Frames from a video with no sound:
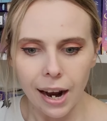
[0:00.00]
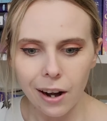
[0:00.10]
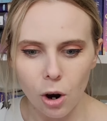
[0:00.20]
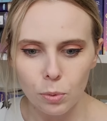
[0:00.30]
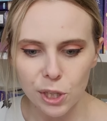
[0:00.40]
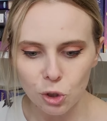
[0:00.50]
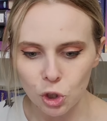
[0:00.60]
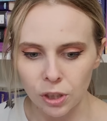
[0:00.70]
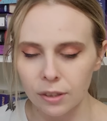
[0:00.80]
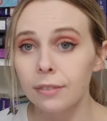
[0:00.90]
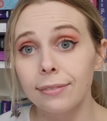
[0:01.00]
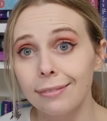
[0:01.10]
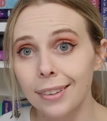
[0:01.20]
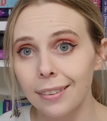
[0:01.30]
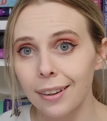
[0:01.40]
always cheat
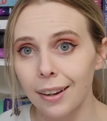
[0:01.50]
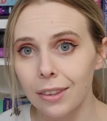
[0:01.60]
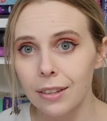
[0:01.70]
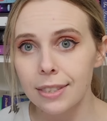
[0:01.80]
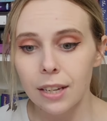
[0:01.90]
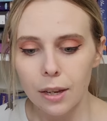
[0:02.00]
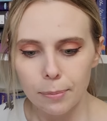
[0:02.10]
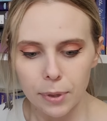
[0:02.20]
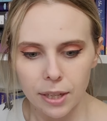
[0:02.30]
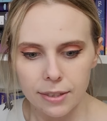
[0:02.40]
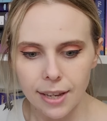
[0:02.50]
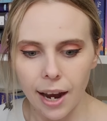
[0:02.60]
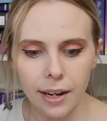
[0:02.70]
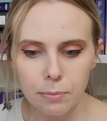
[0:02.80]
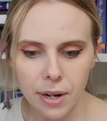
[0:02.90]
on these because
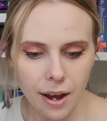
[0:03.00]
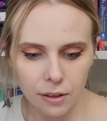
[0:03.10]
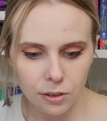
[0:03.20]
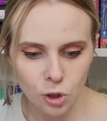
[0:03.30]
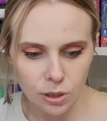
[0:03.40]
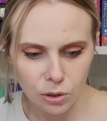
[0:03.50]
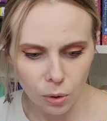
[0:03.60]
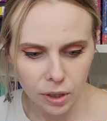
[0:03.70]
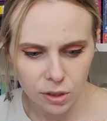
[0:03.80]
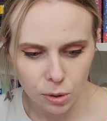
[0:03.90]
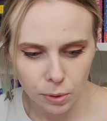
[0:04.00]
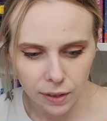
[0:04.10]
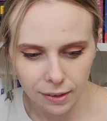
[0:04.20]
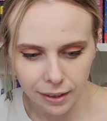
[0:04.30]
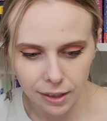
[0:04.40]
I'm not just going to
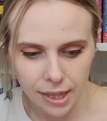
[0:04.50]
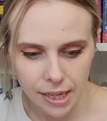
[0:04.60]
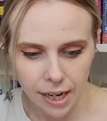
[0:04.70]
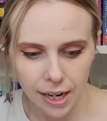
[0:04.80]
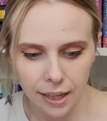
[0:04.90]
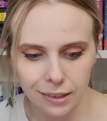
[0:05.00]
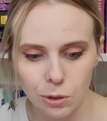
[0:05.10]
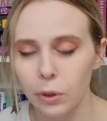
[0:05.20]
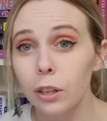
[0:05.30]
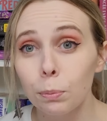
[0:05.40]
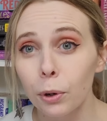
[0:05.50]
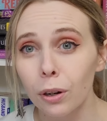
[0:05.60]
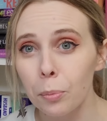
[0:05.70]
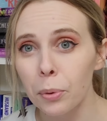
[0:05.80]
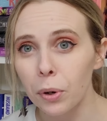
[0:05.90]
read like the highest rated book
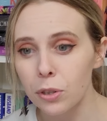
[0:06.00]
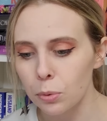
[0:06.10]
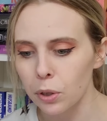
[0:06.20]
on my want to read